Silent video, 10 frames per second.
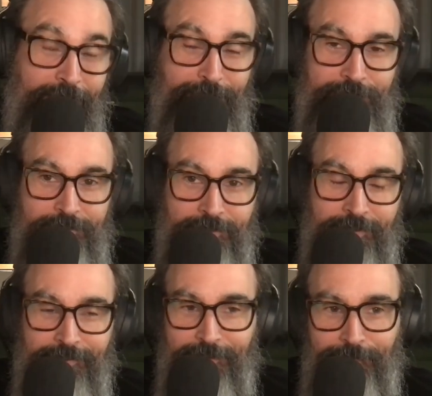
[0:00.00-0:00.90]
it was
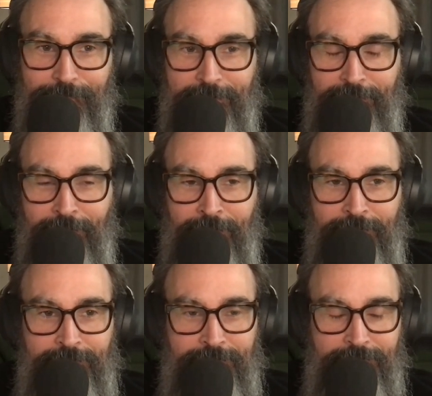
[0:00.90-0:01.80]
they
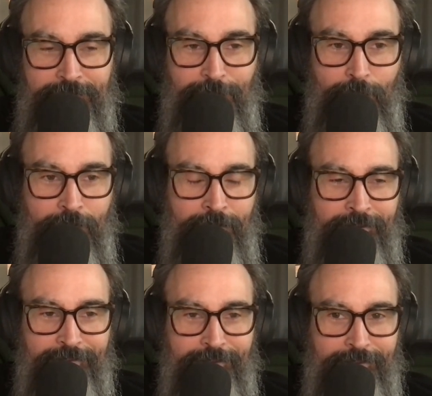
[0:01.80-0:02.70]
went in
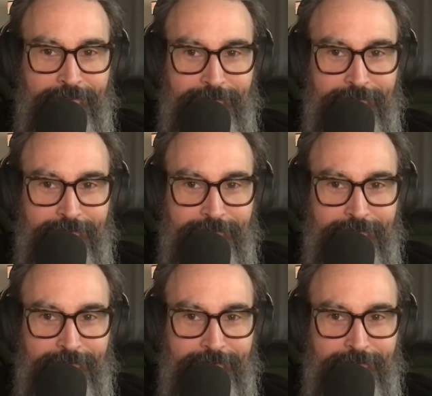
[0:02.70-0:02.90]
and they